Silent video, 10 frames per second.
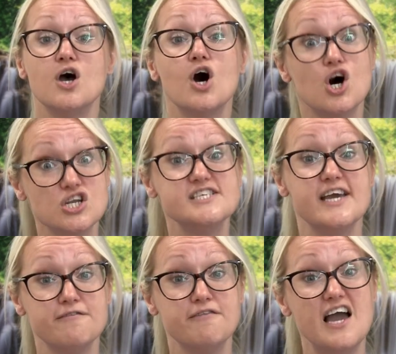On
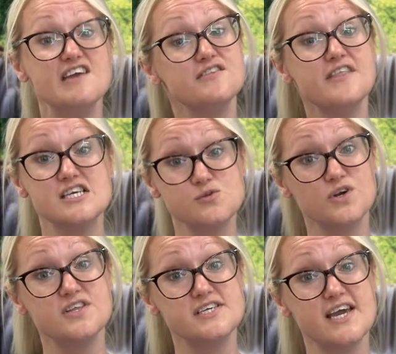day 5, that's
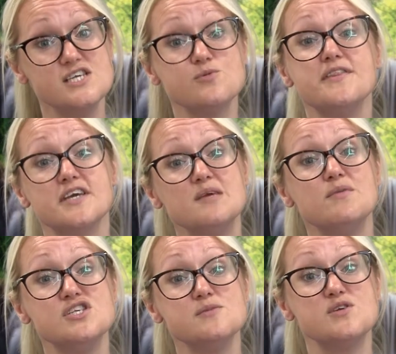one of the days where the
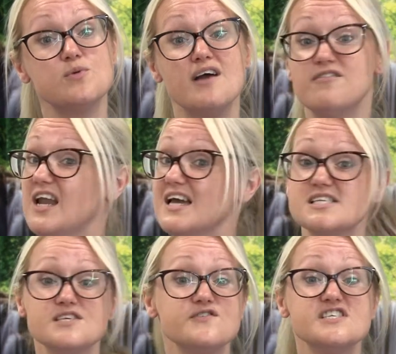community midwife likes
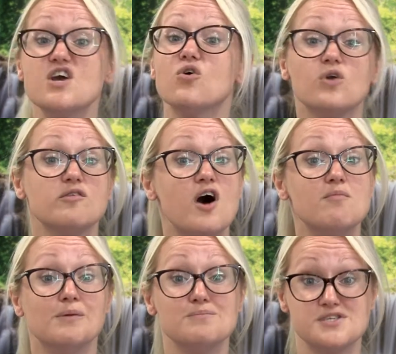to visit all of our
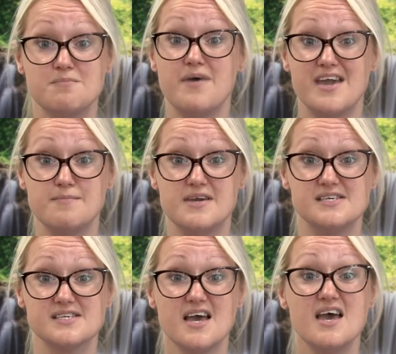mums and
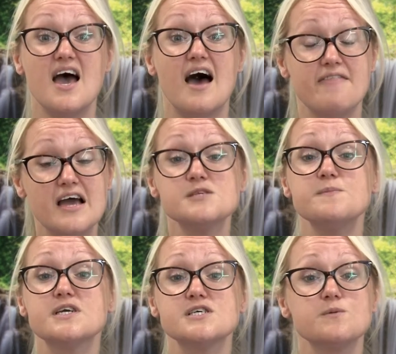babies. And that's
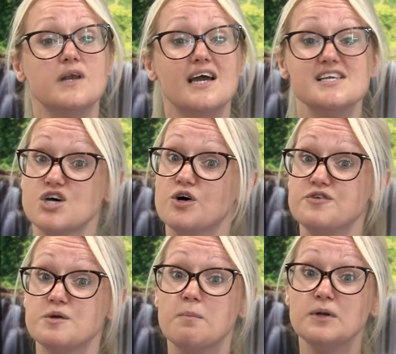because we like to
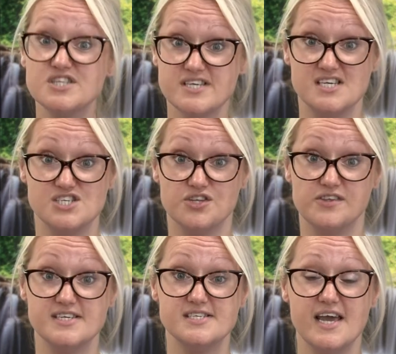offer you a blood test on
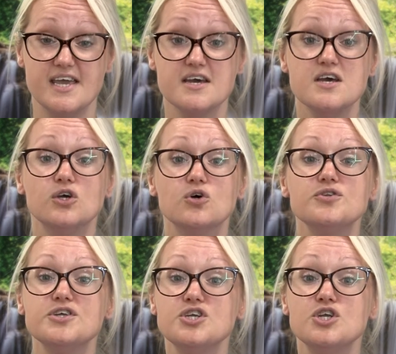this day
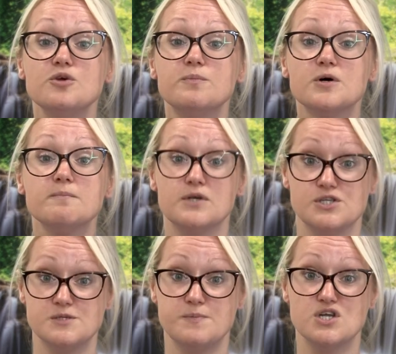called the newborn
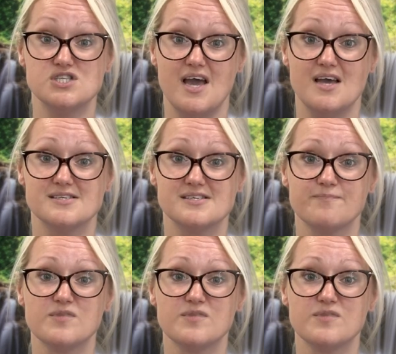blood spot test.